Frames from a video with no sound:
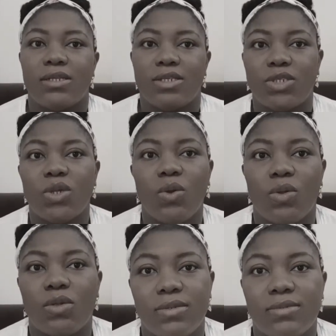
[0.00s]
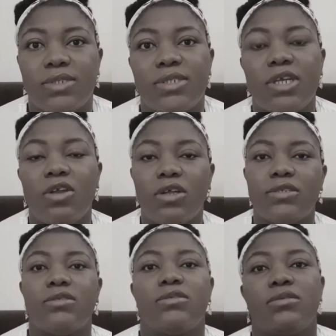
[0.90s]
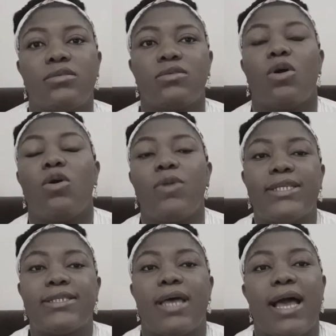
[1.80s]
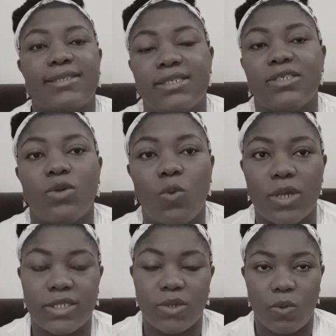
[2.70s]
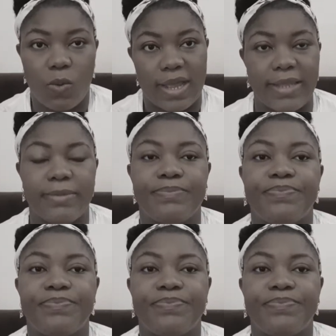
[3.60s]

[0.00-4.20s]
So, still on always asking the question why,